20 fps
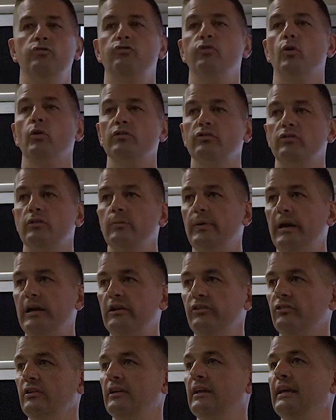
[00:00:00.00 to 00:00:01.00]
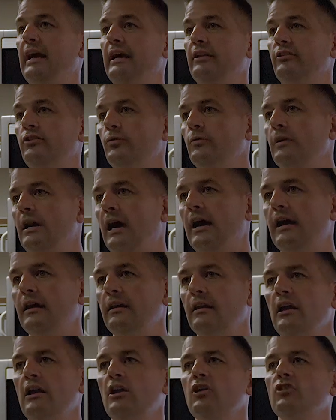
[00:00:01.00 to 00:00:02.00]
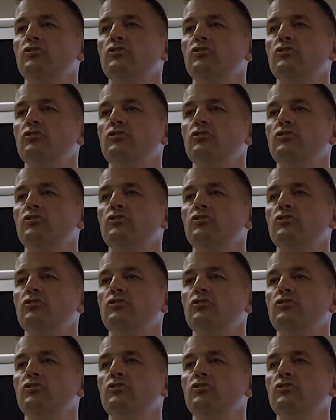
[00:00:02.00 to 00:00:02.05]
force the patient, can you not?